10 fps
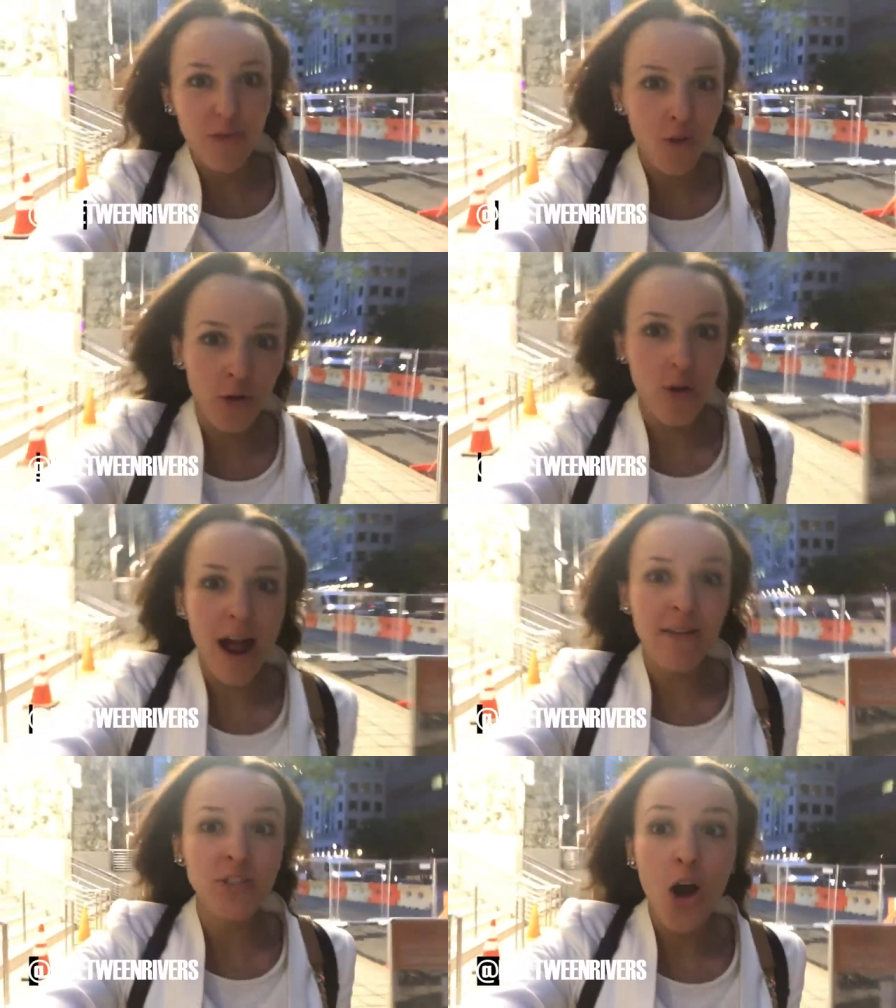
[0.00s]

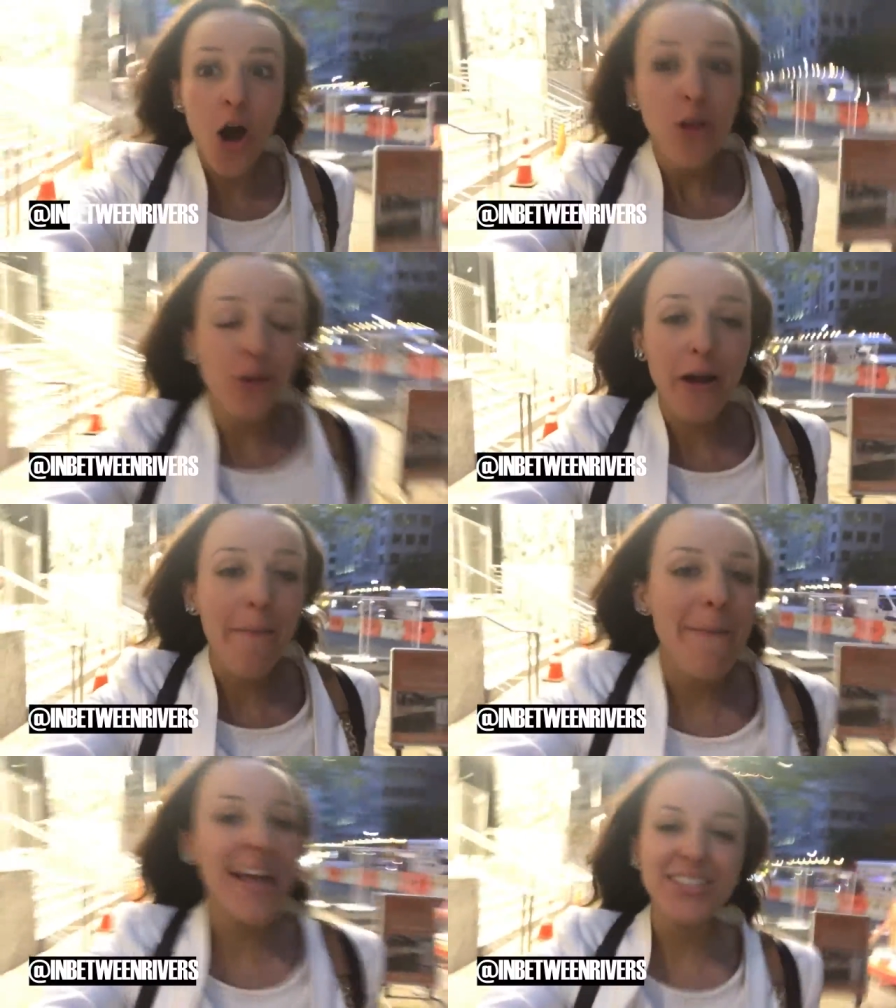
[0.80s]
photographs look
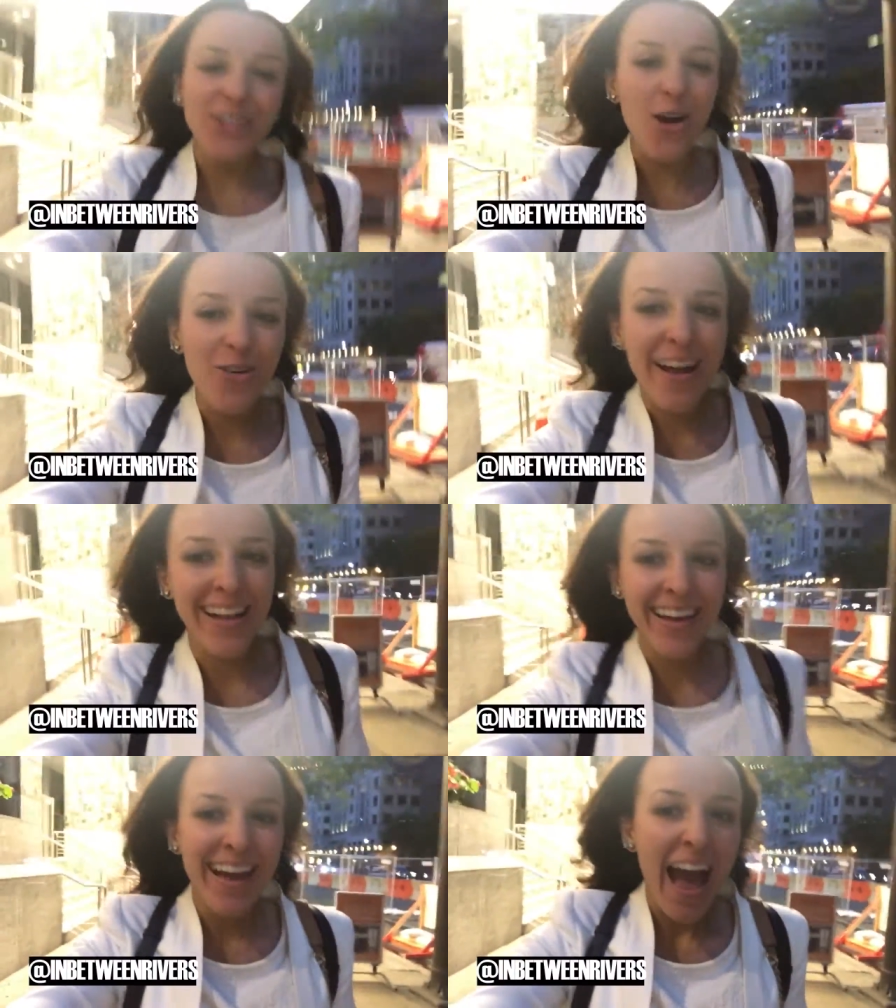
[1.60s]
amazing
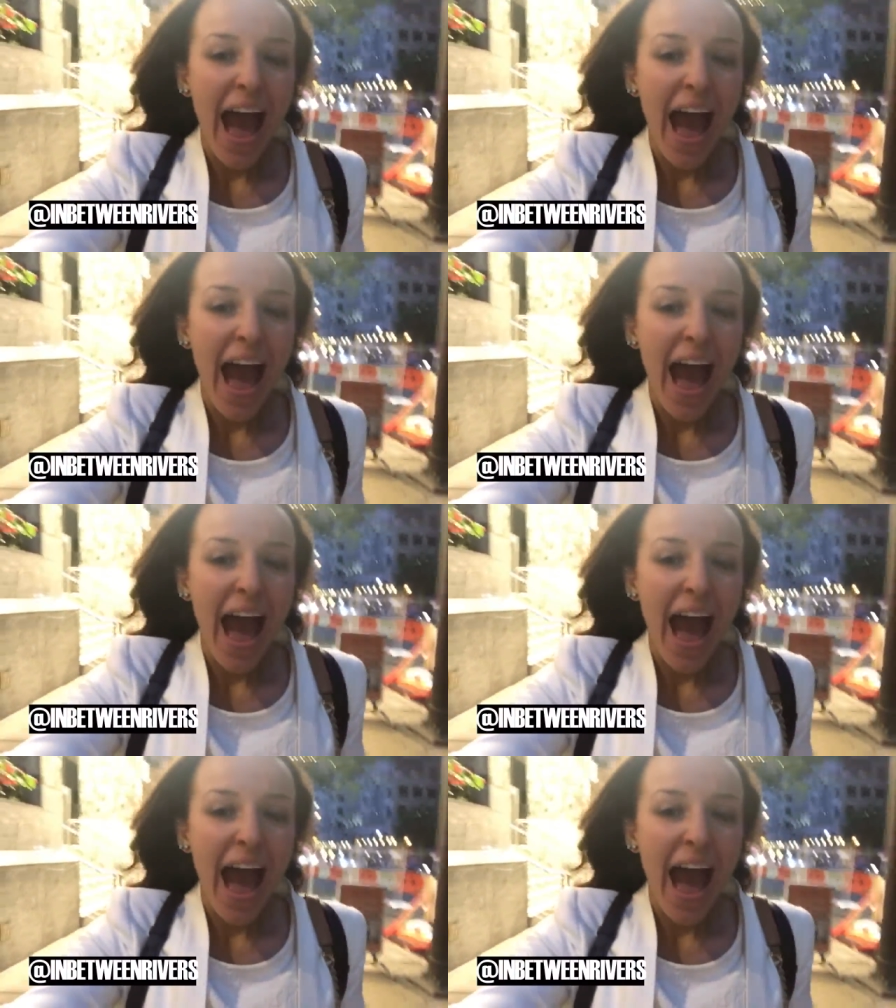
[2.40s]
already.